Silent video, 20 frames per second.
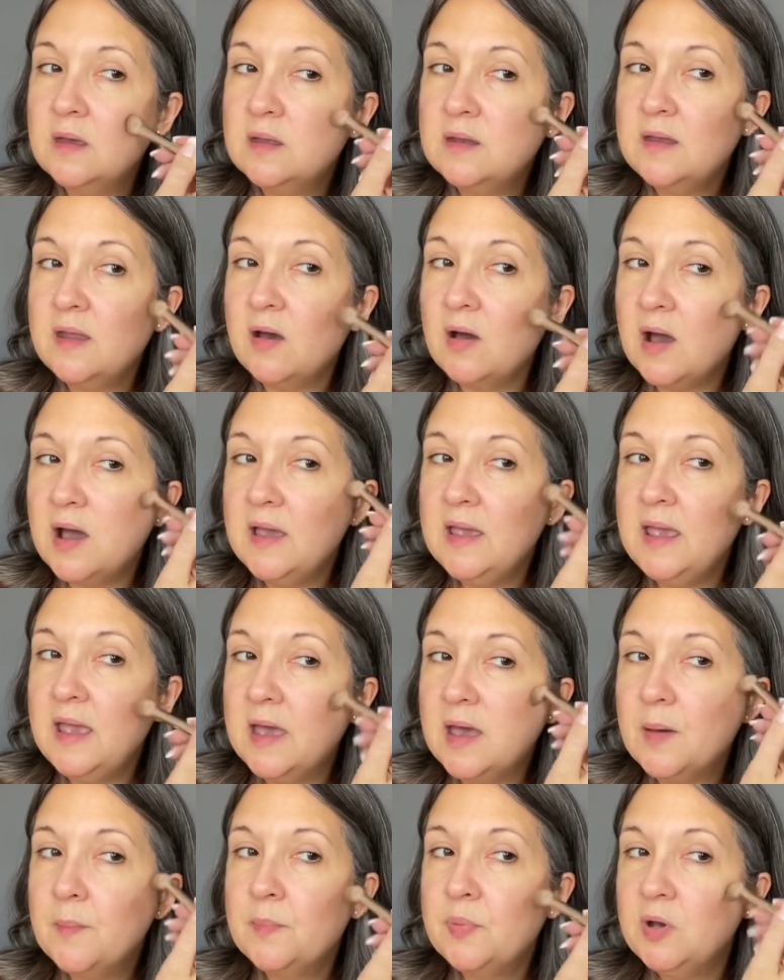Now I
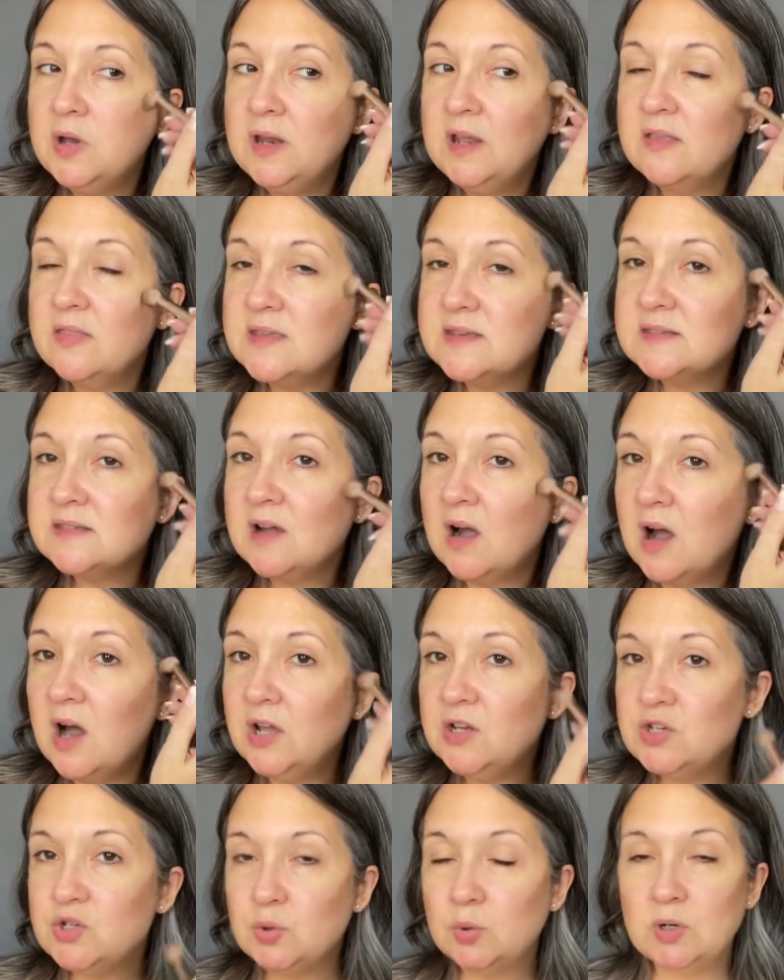am putting this
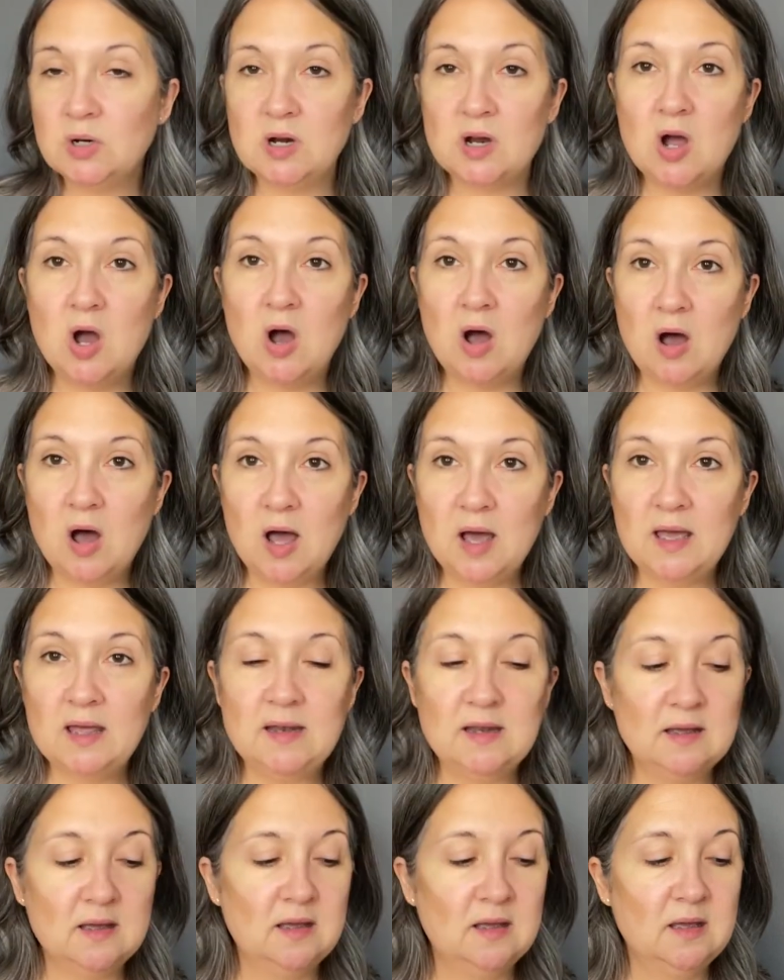contour on